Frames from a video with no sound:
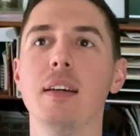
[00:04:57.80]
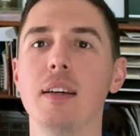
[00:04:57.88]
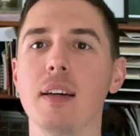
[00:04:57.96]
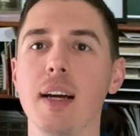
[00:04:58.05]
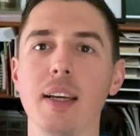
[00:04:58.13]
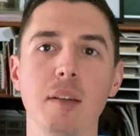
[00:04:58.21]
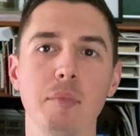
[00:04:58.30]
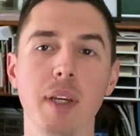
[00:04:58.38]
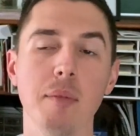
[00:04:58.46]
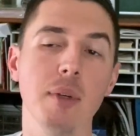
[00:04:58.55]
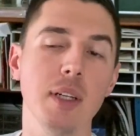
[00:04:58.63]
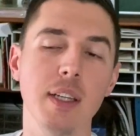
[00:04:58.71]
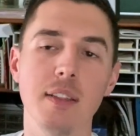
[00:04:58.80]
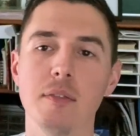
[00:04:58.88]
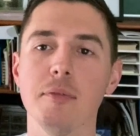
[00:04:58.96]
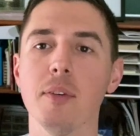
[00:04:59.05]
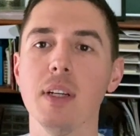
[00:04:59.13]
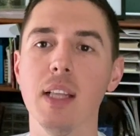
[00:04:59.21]
I can make money as a
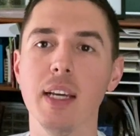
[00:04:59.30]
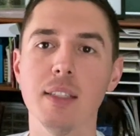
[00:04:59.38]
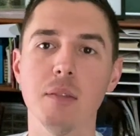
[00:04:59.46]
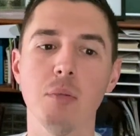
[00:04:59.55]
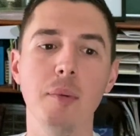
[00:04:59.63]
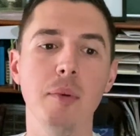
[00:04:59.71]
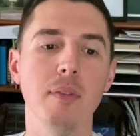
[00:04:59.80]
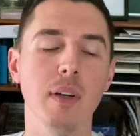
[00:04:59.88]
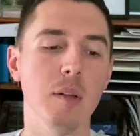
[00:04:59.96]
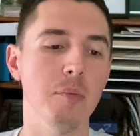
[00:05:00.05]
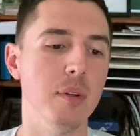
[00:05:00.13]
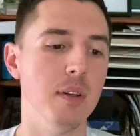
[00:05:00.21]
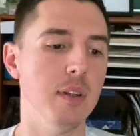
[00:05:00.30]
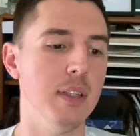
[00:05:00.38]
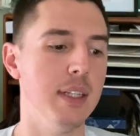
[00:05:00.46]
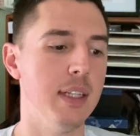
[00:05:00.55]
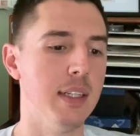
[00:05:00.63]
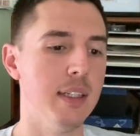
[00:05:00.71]
freelance web developer.
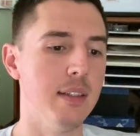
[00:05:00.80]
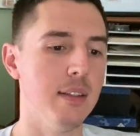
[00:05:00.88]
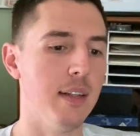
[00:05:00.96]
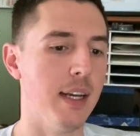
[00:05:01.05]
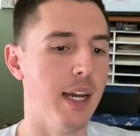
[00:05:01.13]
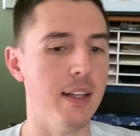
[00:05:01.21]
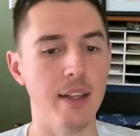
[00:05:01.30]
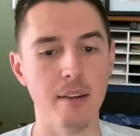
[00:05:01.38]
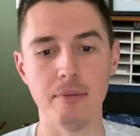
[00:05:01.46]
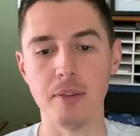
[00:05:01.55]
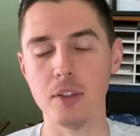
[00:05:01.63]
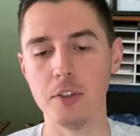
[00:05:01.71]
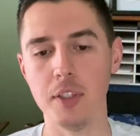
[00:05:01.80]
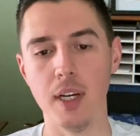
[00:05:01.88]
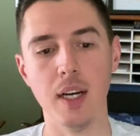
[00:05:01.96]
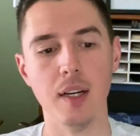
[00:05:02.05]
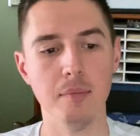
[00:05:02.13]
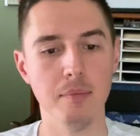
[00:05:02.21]
And I got that first
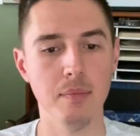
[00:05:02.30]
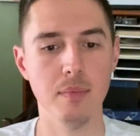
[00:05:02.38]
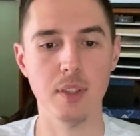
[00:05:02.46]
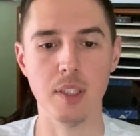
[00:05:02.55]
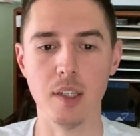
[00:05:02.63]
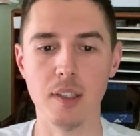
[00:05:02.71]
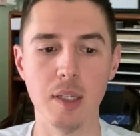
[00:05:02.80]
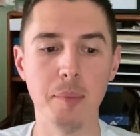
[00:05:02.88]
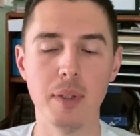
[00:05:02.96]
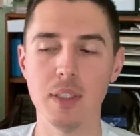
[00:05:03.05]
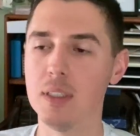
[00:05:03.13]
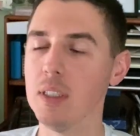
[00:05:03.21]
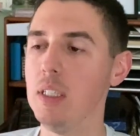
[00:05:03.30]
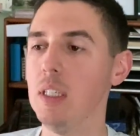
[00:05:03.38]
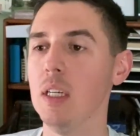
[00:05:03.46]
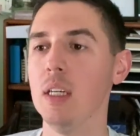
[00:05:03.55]
job serendipitously.